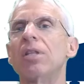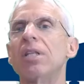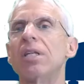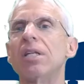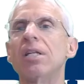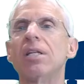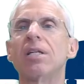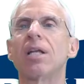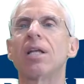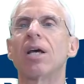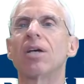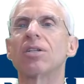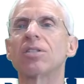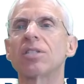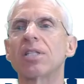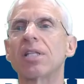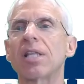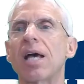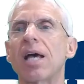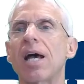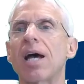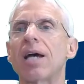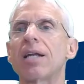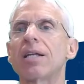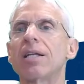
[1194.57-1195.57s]
not going to go into
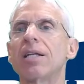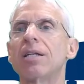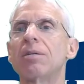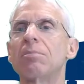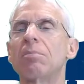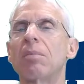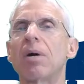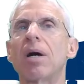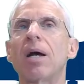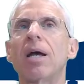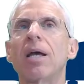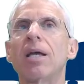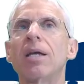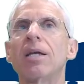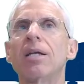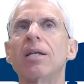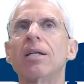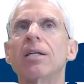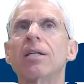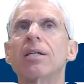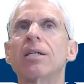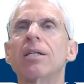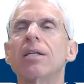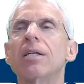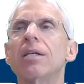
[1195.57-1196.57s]
details of that. In
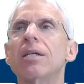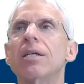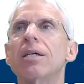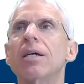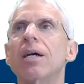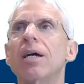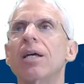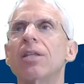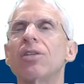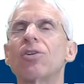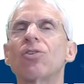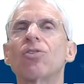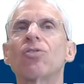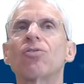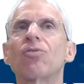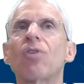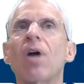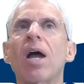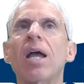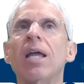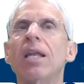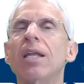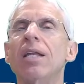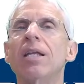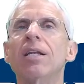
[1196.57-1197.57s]
my
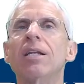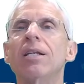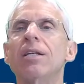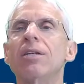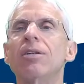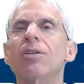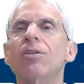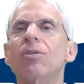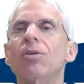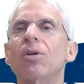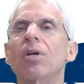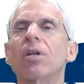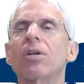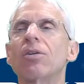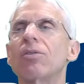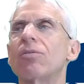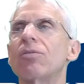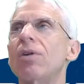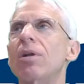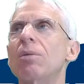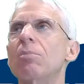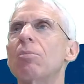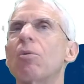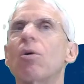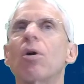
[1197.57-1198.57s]
other writing,
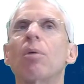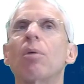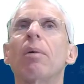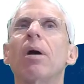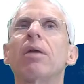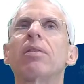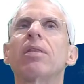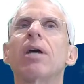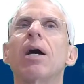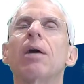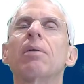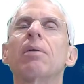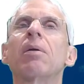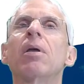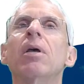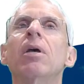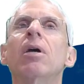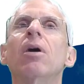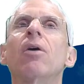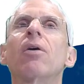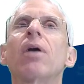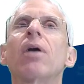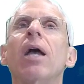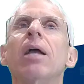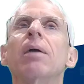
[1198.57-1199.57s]
you can read more about
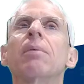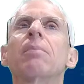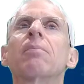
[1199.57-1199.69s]
that.